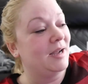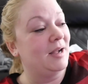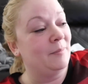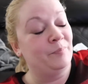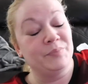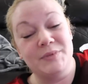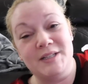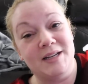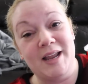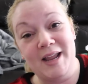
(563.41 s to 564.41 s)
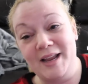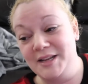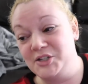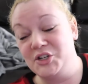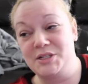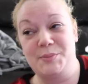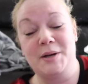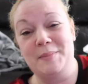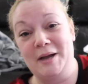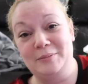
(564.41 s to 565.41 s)
Um, today has just
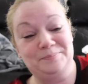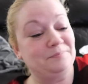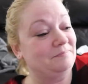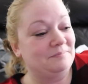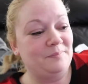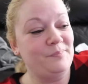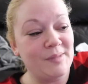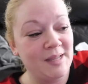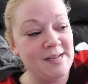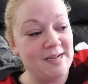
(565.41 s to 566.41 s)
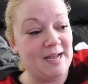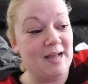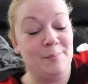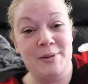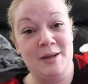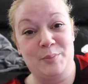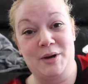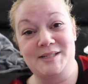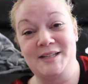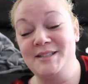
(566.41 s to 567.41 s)
been about um, being
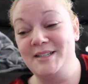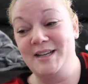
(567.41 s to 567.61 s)
present.